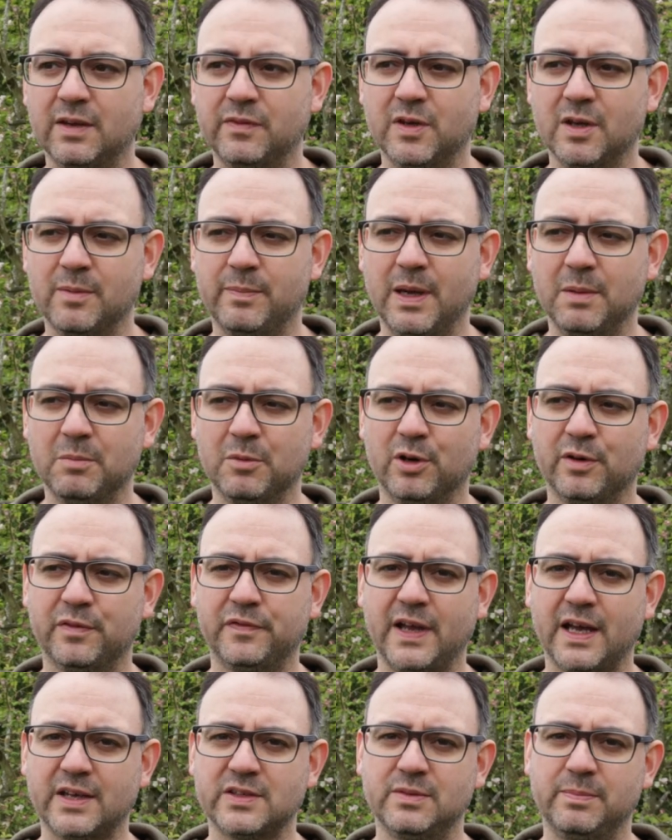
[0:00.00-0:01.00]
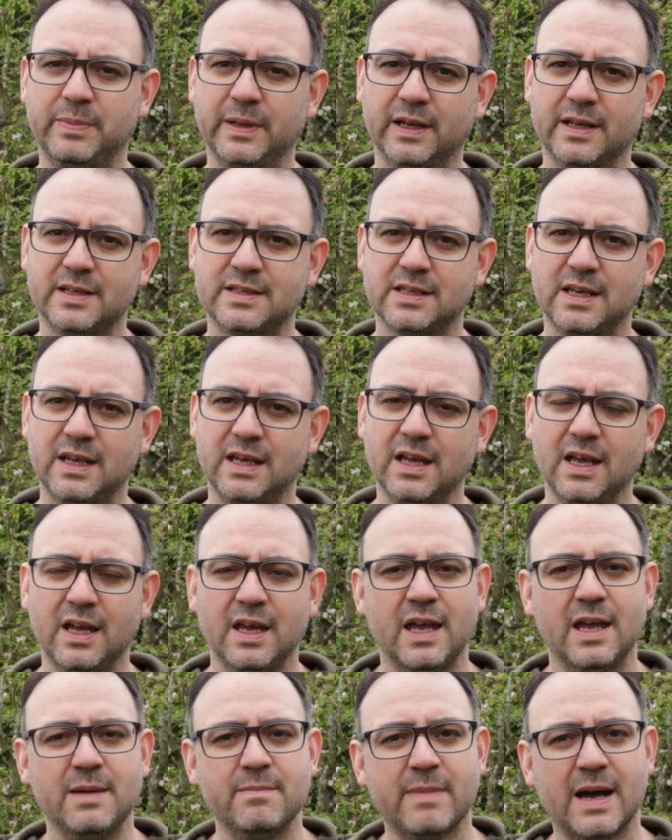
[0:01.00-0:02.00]
give you a bit more flexibility.
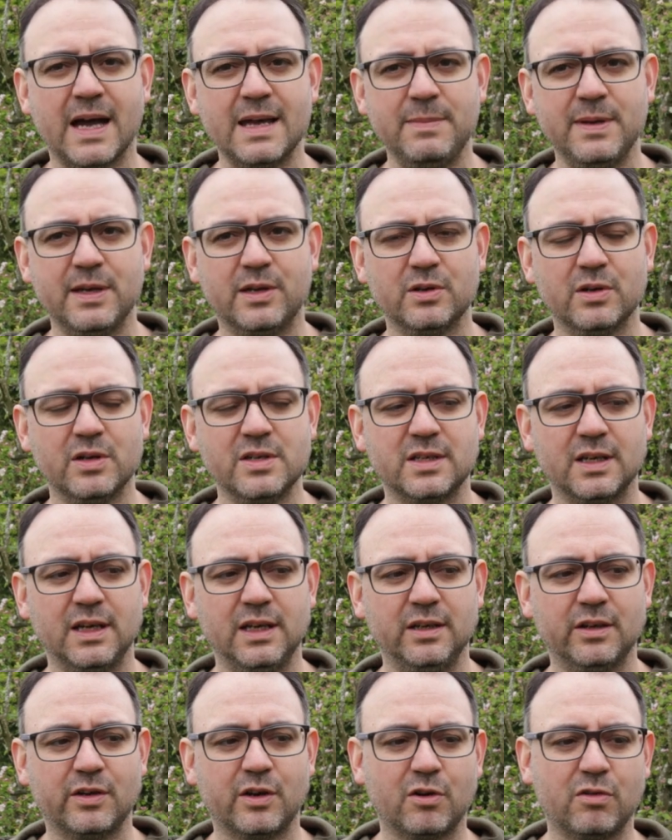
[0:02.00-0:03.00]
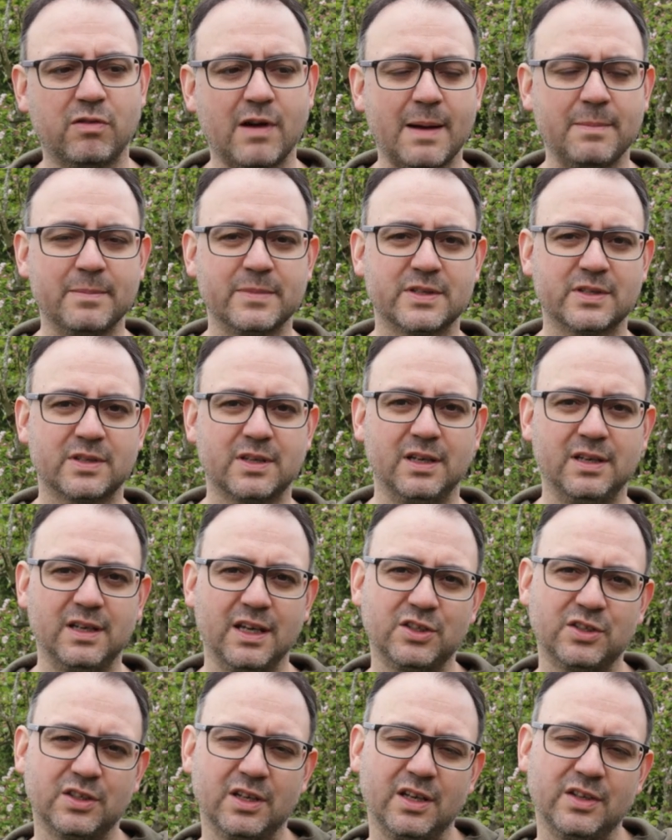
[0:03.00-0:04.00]
It might be good in cramped
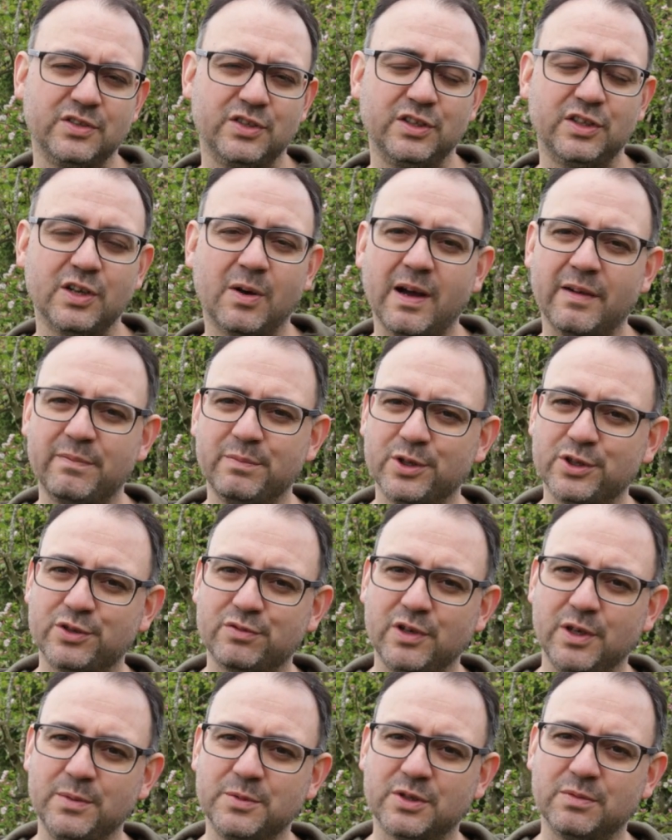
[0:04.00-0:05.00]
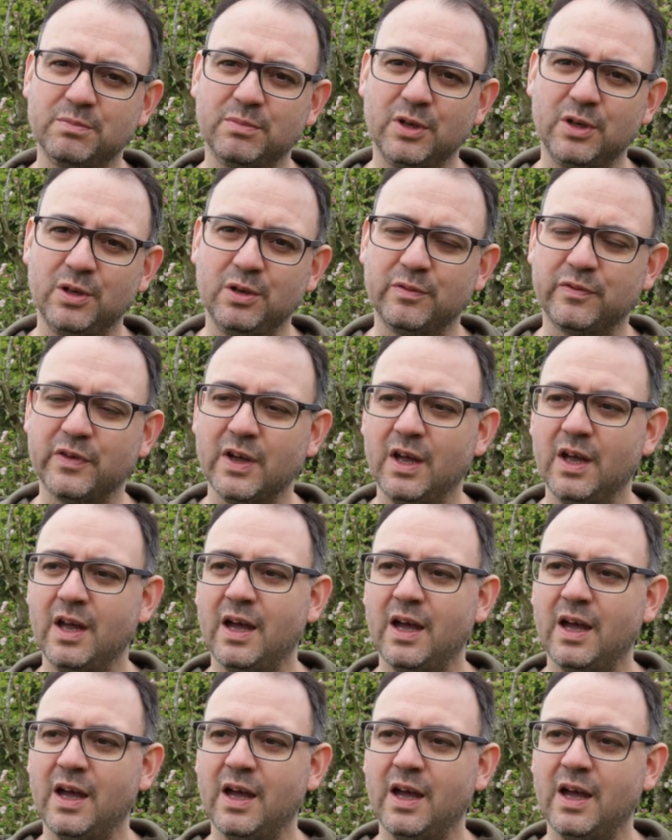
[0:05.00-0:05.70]
conditions, you don't have much room to move.